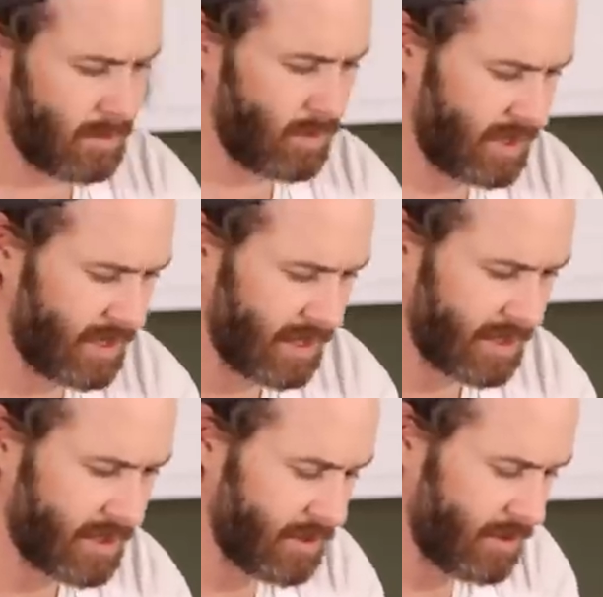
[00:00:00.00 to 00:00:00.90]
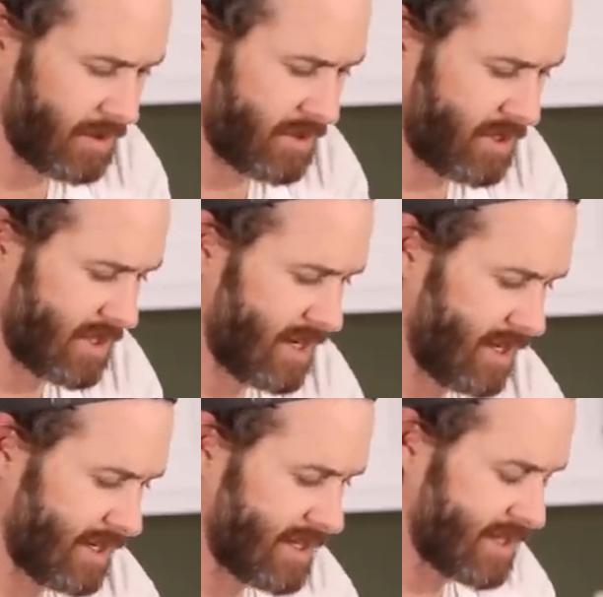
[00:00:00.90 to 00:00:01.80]
One thing I like to do is just kind
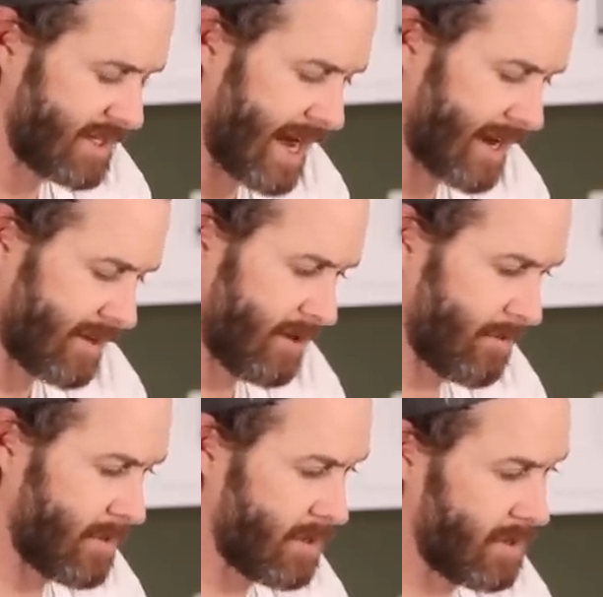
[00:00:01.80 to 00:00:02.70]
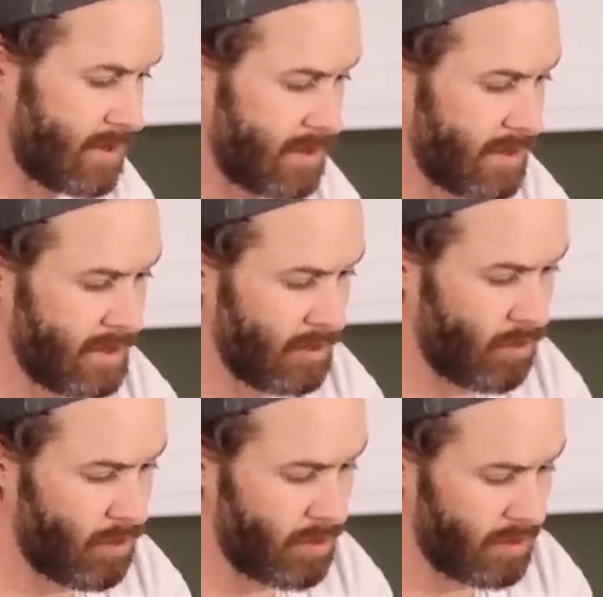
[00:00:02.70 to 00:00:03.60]
of like stack them in
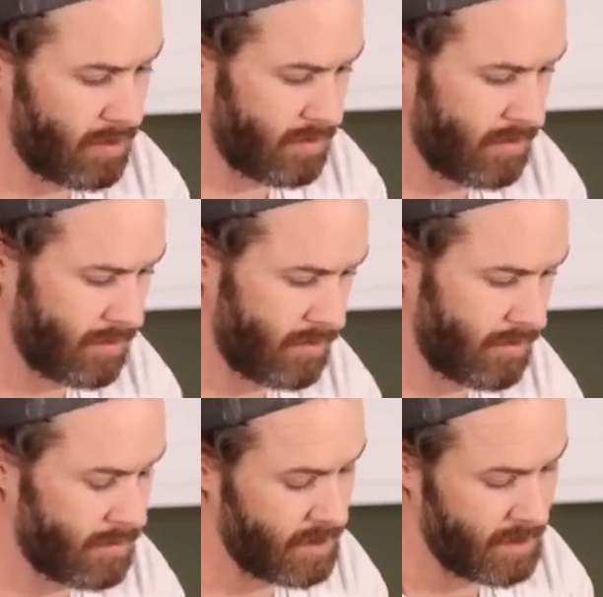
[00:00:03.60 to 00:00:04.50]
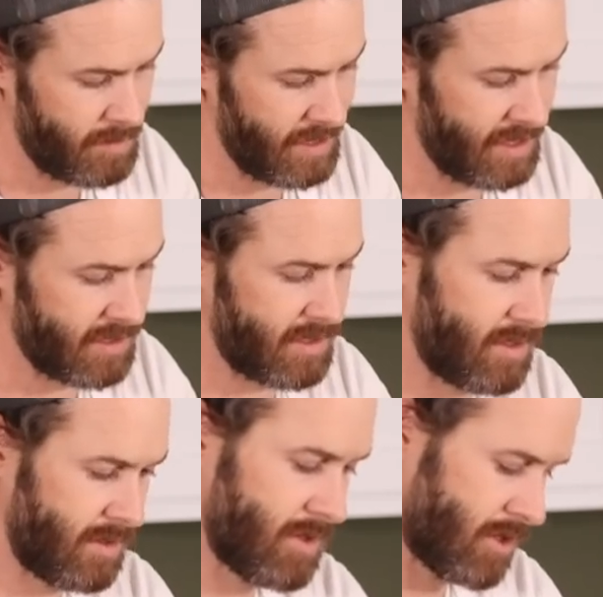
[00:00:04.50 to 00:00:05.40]
order from biggest
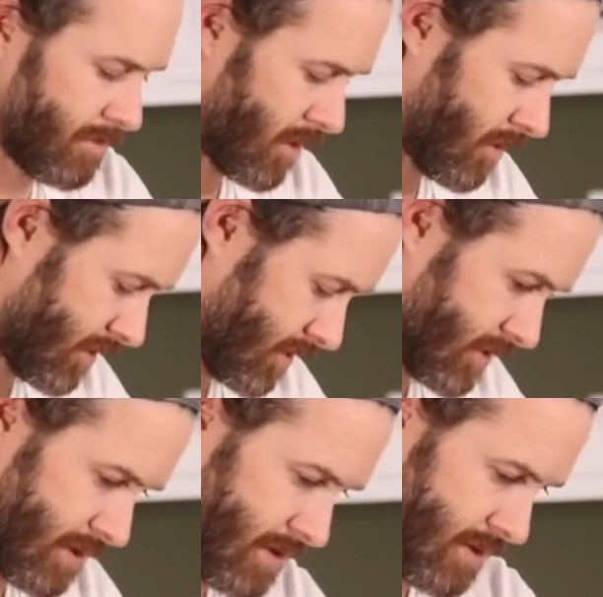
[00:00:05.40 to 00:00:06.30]
to smallest